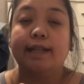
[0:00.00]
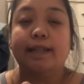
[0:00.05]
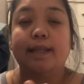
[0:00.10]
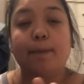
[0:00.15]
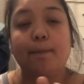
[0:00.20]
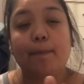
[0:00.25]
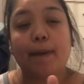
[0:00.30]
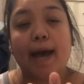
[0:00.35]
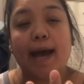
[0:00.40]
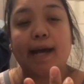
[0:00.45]

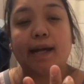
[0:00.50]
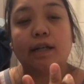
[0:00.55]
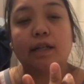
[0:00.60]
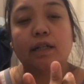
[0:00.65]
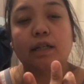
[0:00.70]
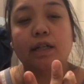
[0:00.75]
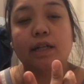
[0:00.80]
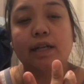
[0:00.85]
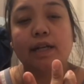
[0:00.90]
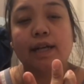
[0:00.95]
the MAC
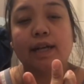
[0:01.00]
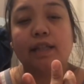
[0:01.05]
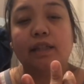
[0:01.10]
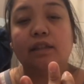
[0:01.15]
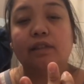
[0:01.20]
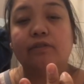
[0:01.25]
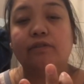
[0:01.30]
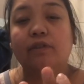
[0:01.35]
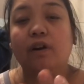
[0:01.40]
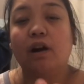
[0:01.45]

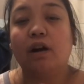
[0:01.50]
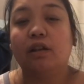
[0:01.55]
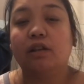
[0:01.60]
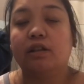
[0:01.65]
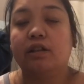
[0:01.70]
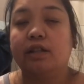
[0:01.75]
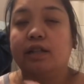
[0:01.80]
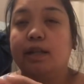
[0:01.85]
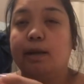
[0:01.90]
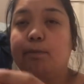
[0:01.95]
hint of
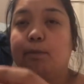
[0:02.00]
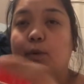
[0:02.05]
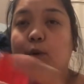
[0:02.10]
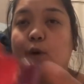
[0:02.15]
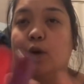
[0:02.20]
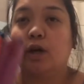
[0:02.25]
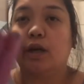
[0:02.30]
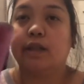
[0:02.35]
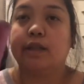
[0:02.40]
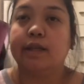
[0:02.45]
color lip
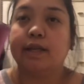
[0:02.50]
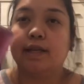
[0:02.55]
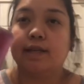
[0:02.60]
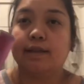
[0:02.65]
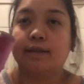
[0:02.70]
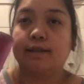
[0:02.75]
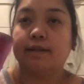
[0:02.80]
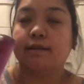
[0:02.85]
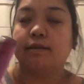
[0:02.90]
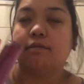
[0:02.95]
oil
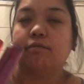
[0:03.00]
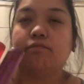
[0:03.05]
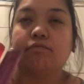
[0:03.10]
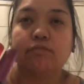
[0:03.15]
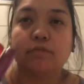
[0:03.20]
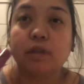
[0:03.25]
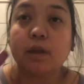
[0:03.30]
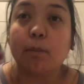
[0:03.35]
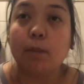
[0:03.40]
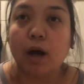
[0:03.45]
is
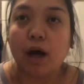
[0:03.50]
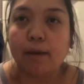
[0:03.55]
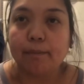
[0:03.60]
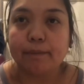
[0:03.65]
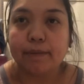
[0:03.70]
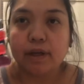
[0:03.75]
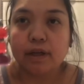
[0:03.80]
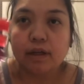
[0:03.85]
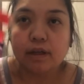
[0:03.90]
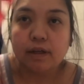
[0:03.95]
the
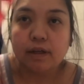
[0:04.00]
bomb